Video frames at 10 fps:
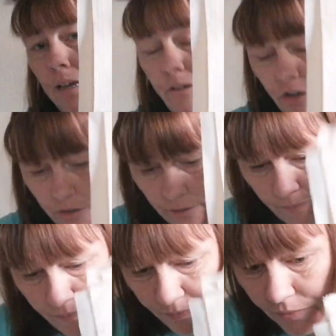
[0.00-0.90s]
Yeah, it does.
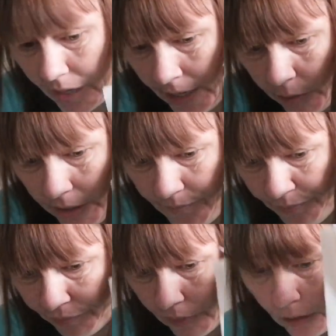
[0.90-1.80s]
Anyway,
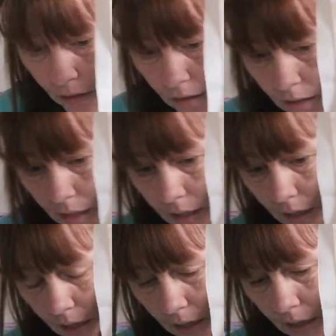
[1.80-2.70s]

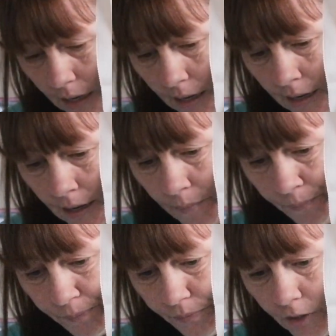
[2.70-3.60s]

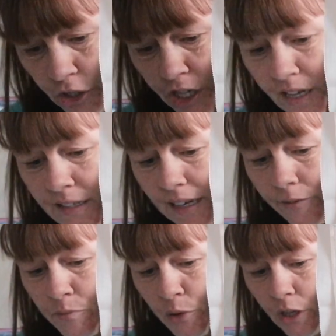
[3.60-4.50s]
she is
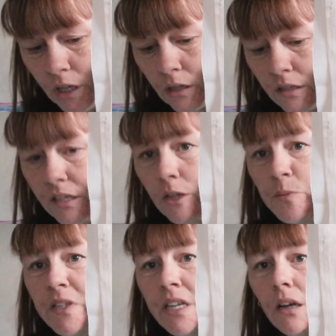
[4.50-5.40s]

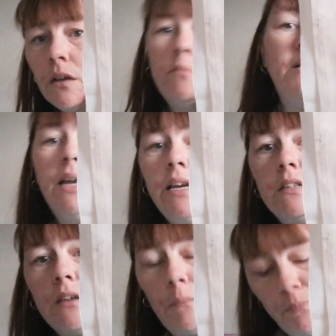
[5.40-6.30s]
11.96%
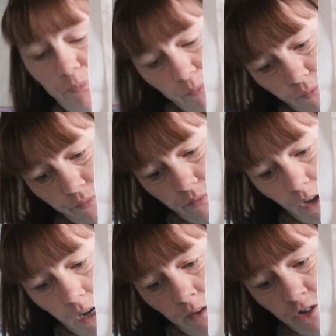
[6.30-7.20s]
complete.
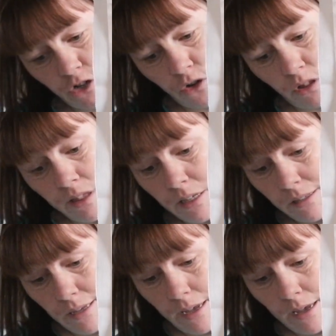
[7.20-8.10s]
I've done
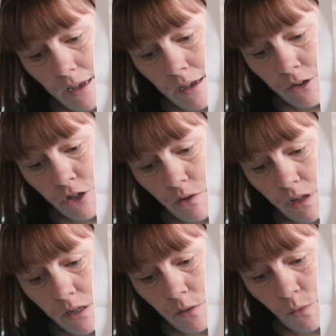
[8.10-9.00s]
this year,
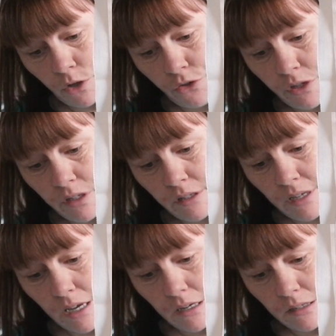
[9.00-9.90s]

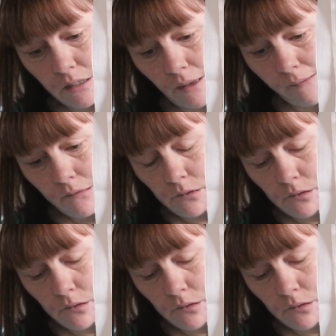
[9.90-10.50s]
2,106.